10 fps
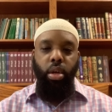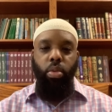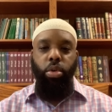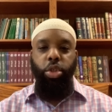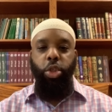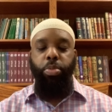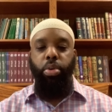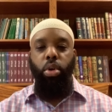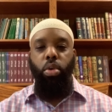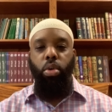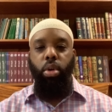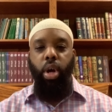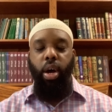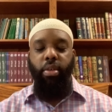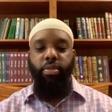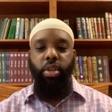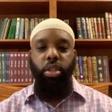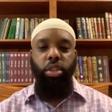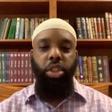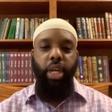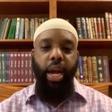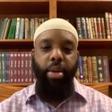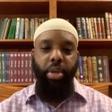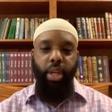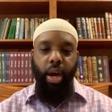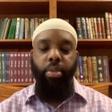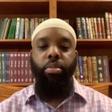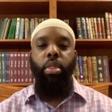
which is plural of shamila.